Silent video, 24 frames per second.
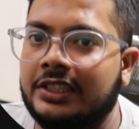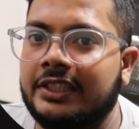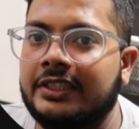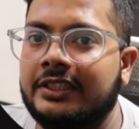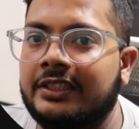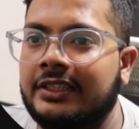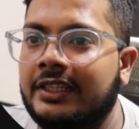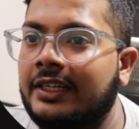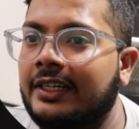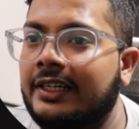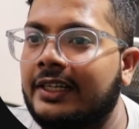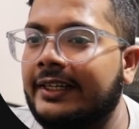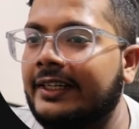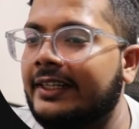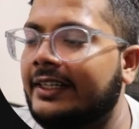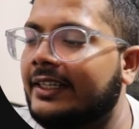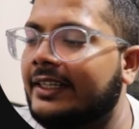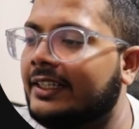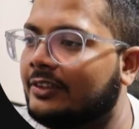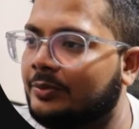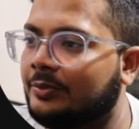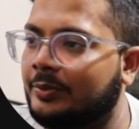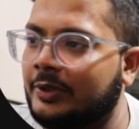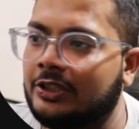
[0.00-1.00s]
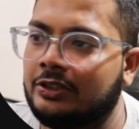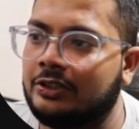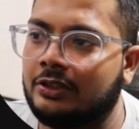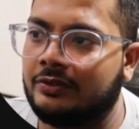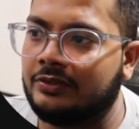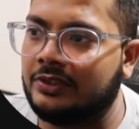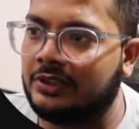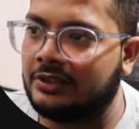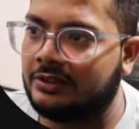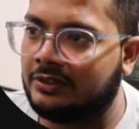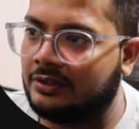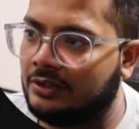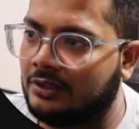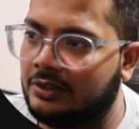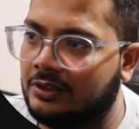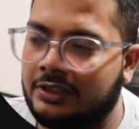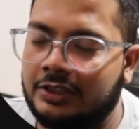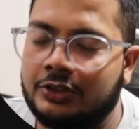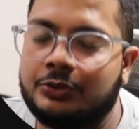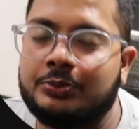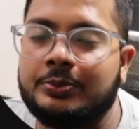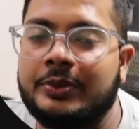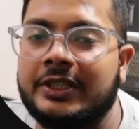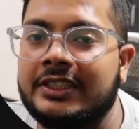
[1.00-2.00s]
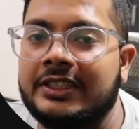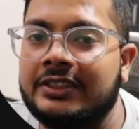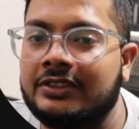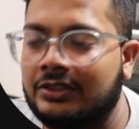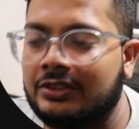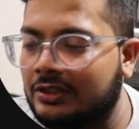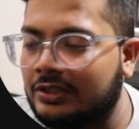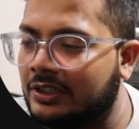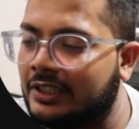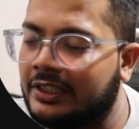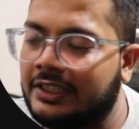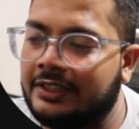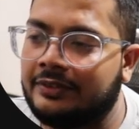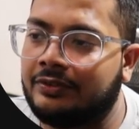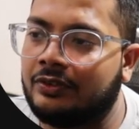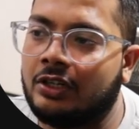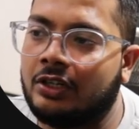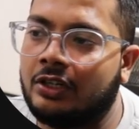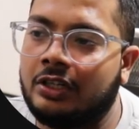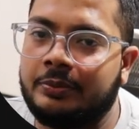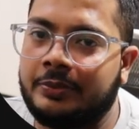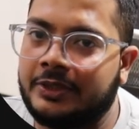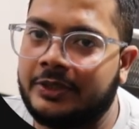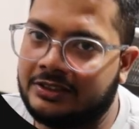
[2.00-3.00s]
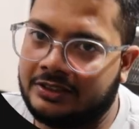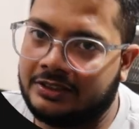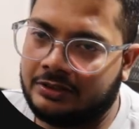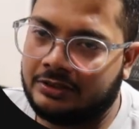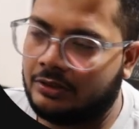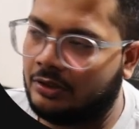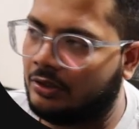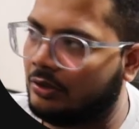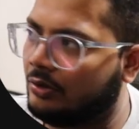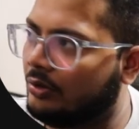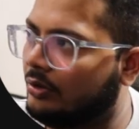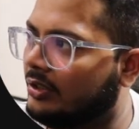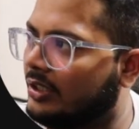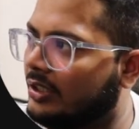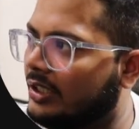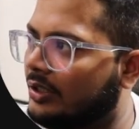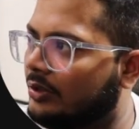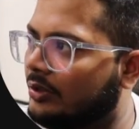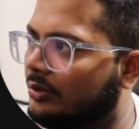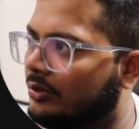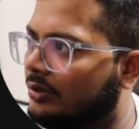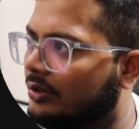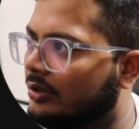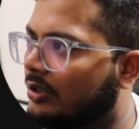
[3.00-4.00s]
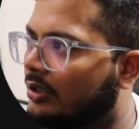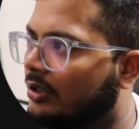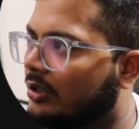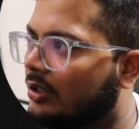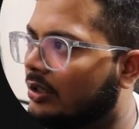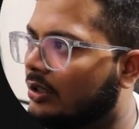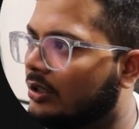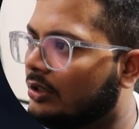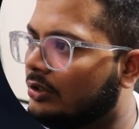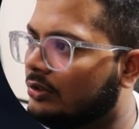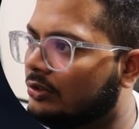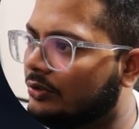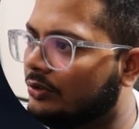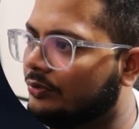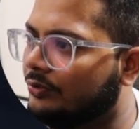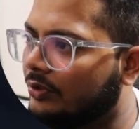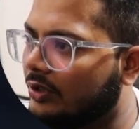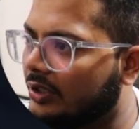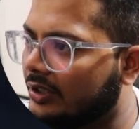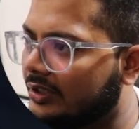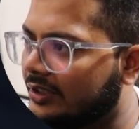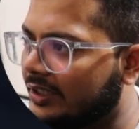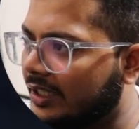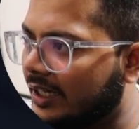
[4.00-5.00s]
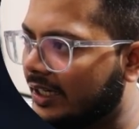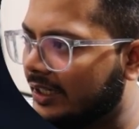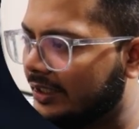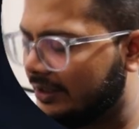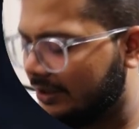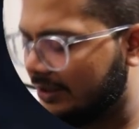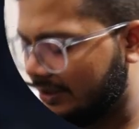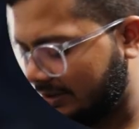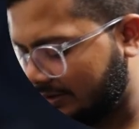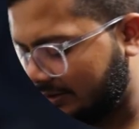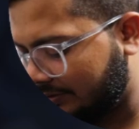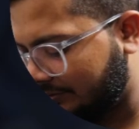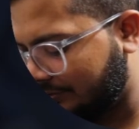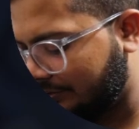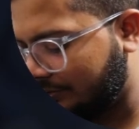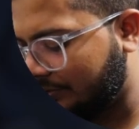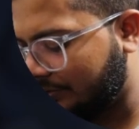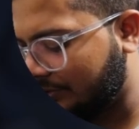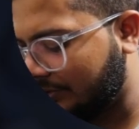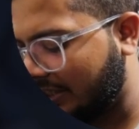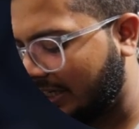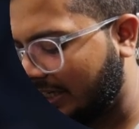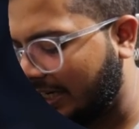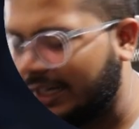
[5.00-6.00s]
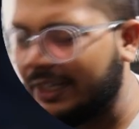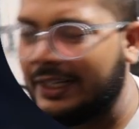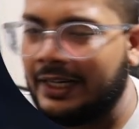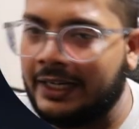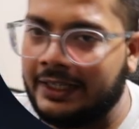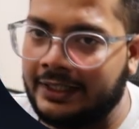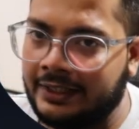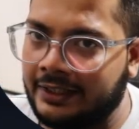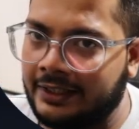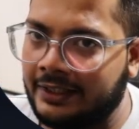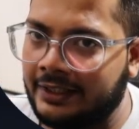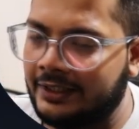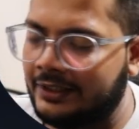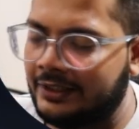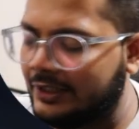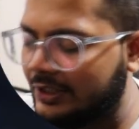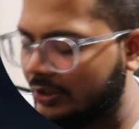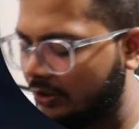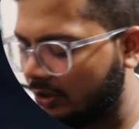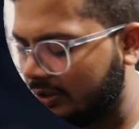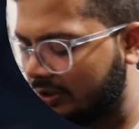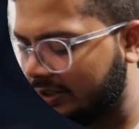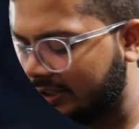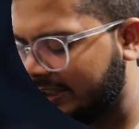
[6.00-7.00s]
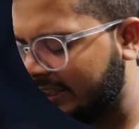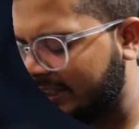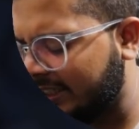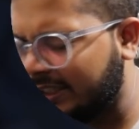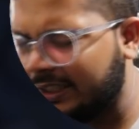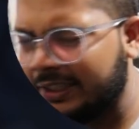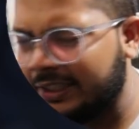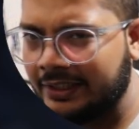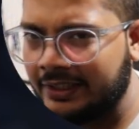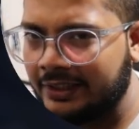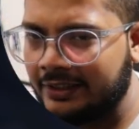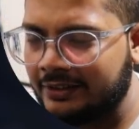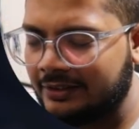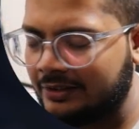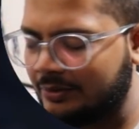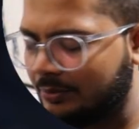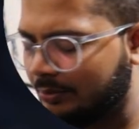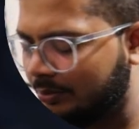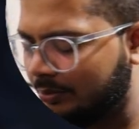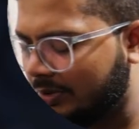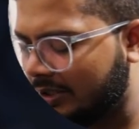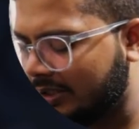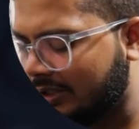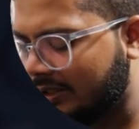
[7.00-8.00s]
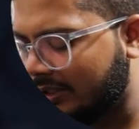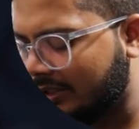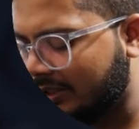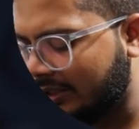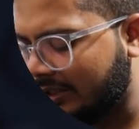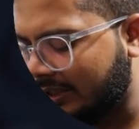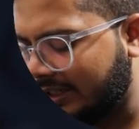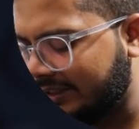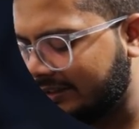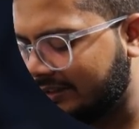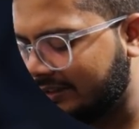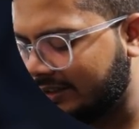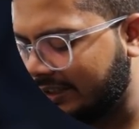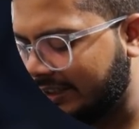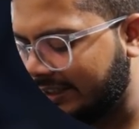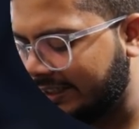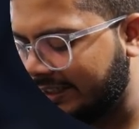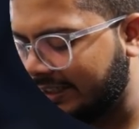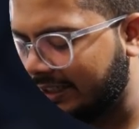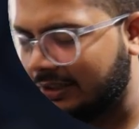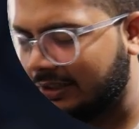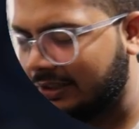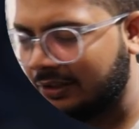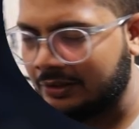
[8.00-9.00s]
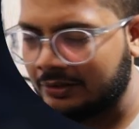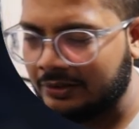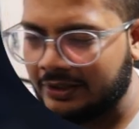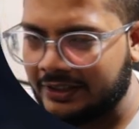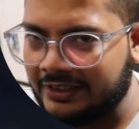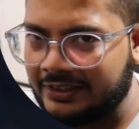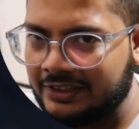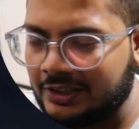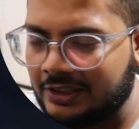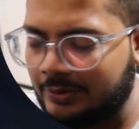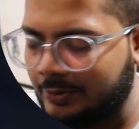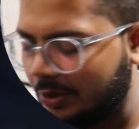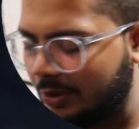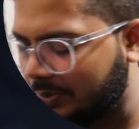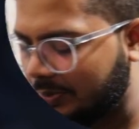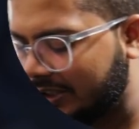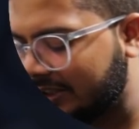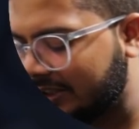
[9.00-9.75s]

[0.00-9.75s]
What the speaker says: the index page of this page. The default page is not looking good. So for that, if I created a simple HTML page.